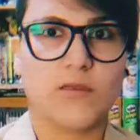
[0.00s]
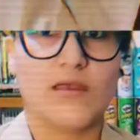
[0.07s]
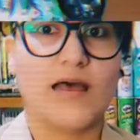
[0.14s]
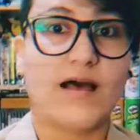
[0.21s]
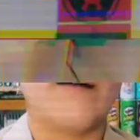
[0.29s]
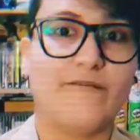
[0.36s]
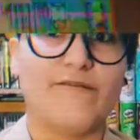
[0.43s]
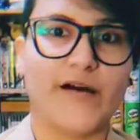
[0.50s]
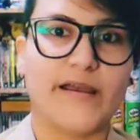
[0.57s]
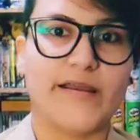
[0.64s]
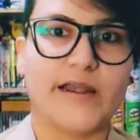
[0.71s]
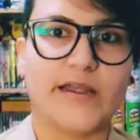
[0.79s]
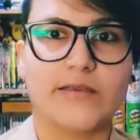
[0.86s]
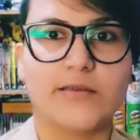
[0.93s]
And
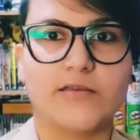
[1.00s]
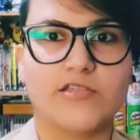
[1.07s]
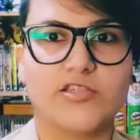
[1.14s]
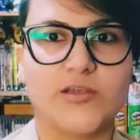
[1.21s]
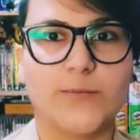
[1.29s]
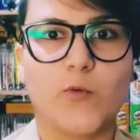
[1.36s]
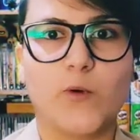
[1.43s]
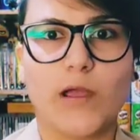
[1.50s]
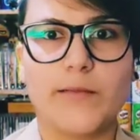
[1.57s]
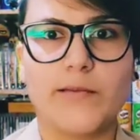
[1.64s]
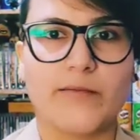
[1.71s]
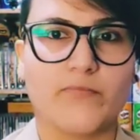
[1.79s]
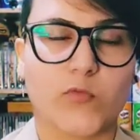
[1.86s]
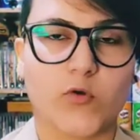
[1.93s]
finally, ship weight
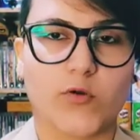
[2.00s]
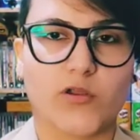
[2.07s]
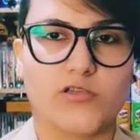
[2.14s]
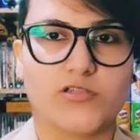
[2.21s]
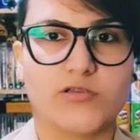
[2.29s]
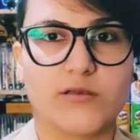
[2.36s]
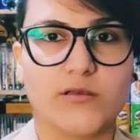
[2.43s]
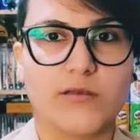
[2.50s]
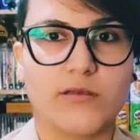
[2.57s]
and tonnage.